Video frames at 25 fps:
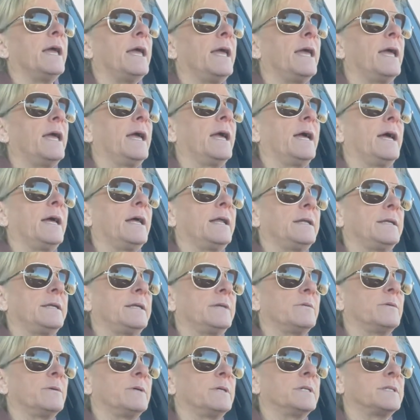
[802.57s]
and
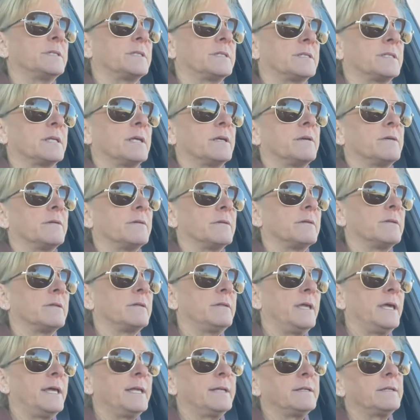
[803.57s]
it was
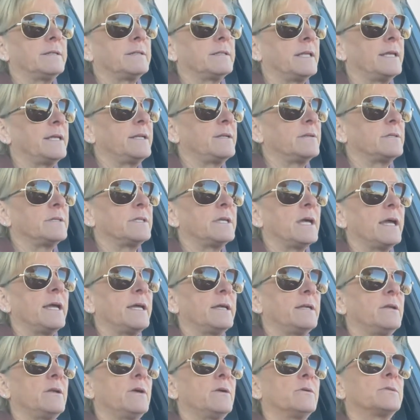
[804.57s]
then later
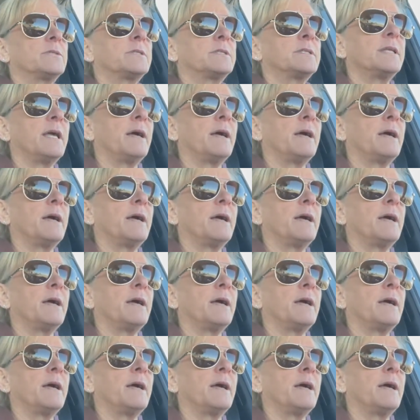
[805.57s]
diagnosed